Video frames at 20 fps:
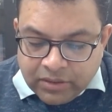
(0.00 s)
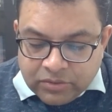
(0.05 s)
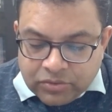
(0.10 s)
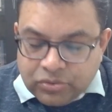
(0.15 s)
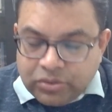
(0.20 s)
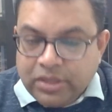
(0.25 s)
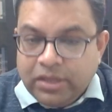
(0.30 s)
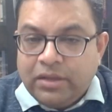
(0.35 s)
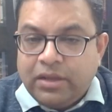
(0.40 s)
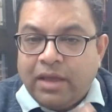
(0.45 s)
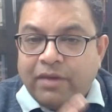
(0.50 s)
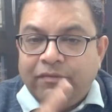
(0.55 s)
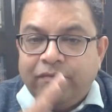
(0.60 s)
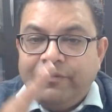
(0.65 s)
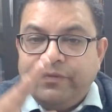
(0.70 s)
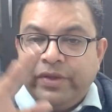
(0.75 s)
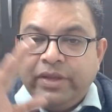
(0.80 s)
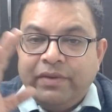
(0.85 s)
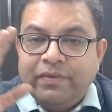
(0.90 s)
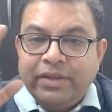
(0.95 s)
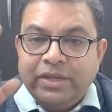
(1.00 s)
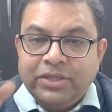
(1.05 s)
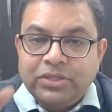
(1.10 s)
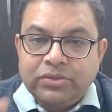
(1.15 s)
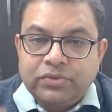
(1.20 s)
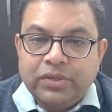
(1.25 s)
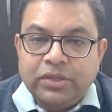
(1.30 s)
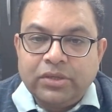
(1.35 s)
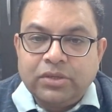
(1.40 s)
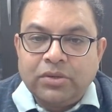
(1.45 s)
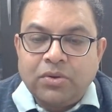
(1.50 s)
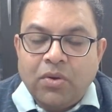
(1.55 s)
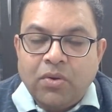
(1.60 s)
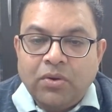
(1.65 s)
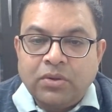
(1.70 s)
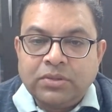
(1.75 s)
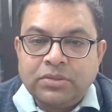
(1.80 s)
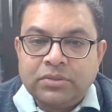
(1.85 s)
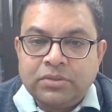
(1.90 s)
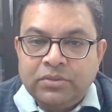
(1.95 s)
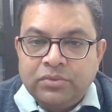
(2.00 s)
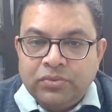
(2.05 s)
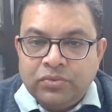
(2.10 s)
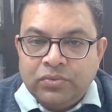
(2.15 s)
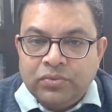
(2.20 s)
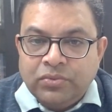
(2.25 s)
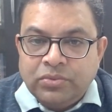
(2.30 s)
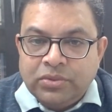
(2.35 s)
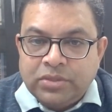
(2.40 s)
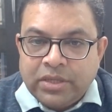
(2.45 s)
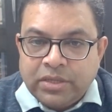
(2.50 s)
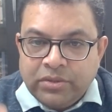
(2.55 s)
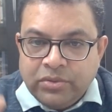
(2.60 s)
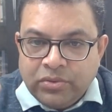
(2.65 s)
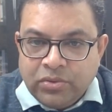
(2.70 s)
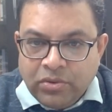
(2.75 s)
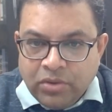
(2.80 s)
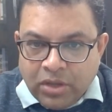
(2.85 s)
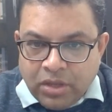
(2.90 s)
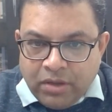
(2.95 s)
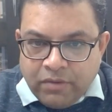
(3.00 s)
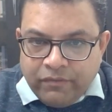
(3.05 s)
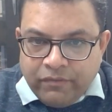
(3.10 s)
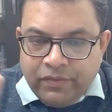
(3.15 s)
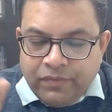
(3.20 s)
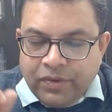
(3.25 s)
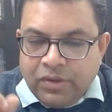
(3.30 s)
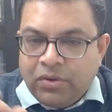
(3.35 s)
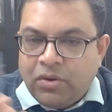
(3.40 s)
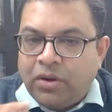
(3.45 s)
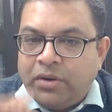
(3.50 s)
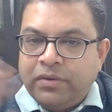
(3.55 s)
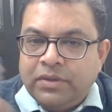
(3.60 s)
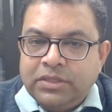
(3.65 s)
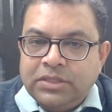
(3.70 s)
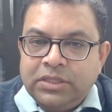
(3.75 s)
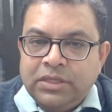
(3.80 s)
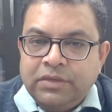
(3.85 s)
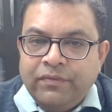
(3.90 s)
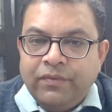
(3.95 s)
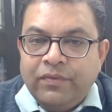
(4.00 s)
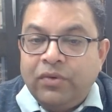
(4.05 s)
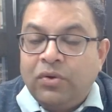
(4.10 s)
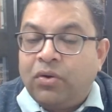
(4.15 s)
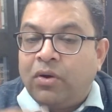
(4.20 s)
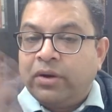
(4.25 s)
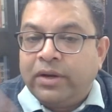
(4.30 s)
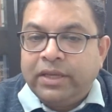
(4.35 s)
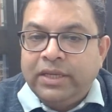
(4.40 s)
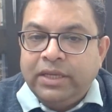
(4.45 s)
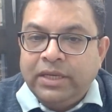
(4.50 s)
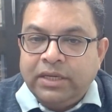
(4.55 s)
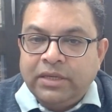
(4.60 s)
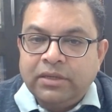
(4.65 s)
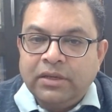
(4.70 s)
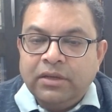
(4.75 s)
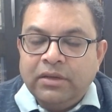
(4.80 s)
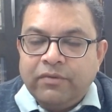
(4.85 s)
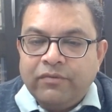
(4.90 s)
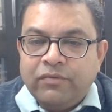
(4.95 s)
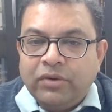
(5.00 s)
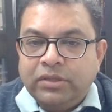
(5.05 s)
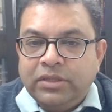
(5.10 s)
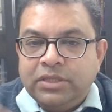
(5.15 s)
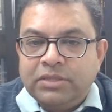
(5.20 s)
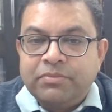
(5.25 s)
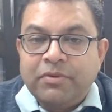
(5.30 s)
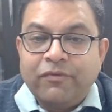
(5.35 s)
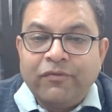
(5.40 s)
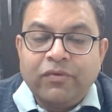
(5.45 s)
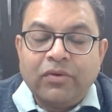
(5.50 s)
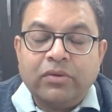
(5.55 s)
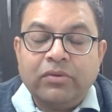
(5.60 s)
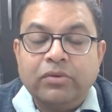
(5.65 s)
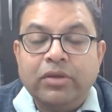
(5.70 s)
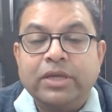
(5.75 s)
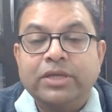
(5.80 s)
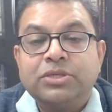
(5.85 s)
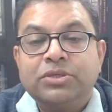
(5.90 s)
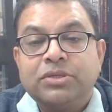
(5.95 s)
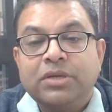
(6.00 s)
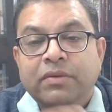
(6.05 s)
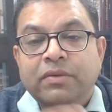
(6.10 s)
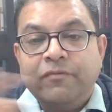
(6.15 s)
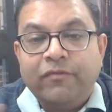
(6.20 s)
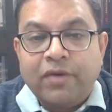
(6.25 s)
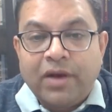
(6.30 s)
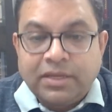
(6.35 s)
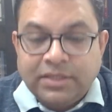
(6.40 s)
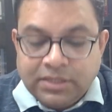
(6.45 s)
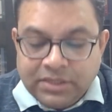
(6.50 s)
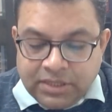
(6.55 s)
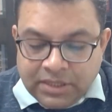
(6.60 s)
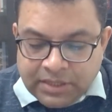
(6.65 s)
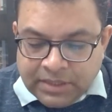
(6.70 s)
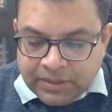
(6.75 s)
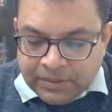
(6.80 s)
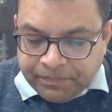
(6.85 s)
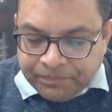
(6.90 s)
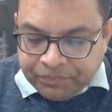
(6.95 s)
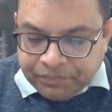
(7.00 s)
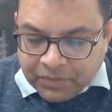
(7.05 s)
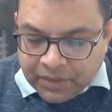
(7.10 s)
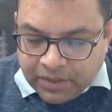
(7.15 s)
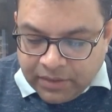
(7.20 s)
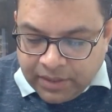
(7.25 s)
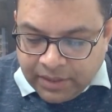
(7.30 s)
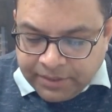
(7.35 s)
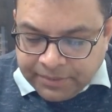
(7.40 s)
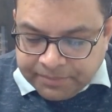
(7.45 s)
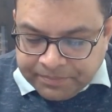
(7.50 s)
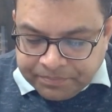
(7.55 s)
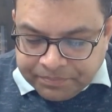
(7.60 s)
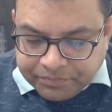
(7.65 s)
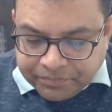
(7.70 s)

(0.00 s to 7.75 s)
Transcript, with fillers: So they have very very strict laws and rules, and you know we will not receive, we will not eat for these for extreme fasting, right?